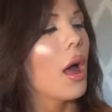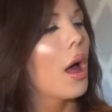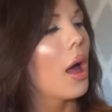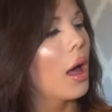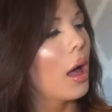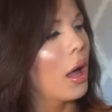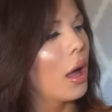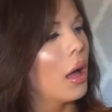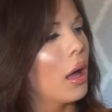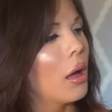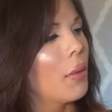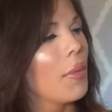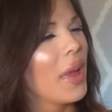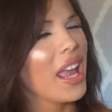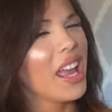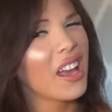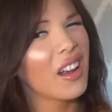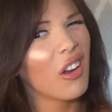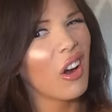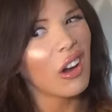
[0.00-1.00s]
Um,
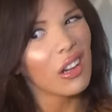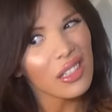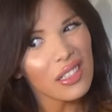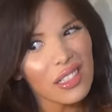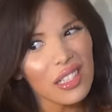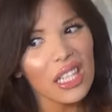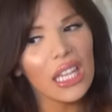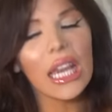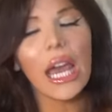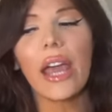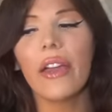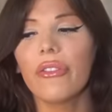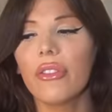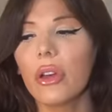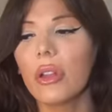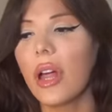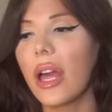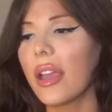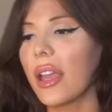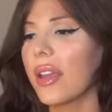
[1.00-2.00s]
and honestly, I
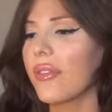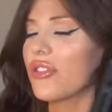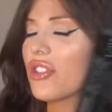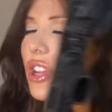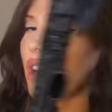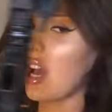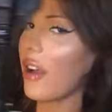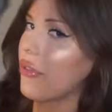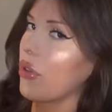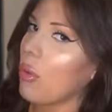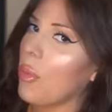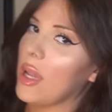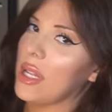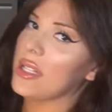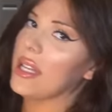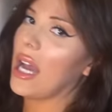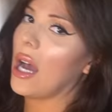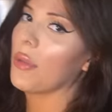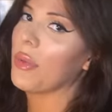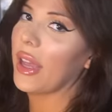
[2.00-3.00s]
feel like if she ever went
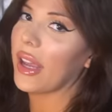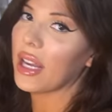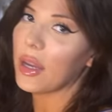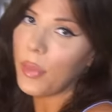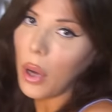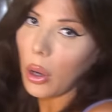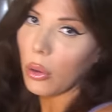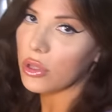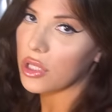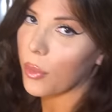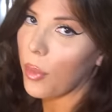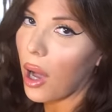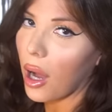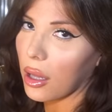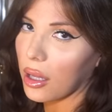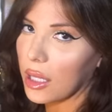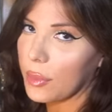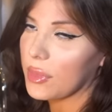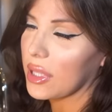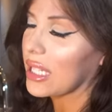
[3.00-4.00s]
down like in a
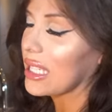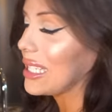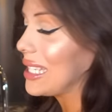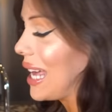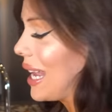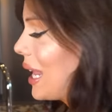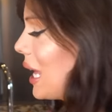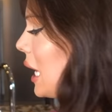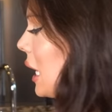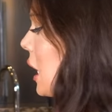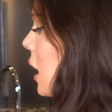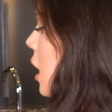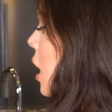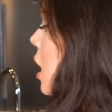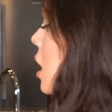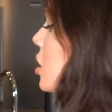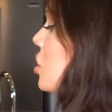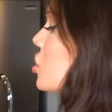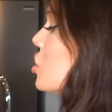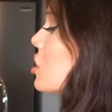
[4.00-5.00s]
post-apocalyptic setting,
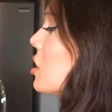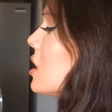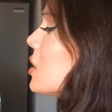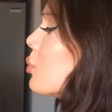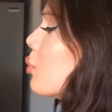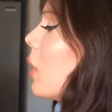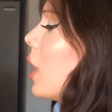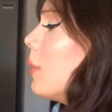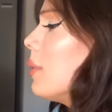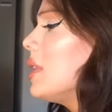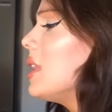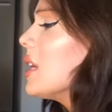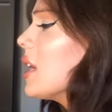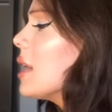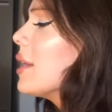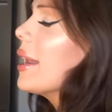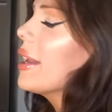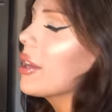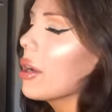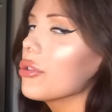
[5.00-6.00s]
she's probably the
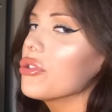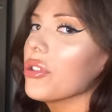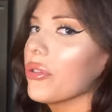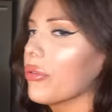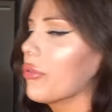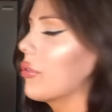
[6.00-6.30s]
gun I'd go to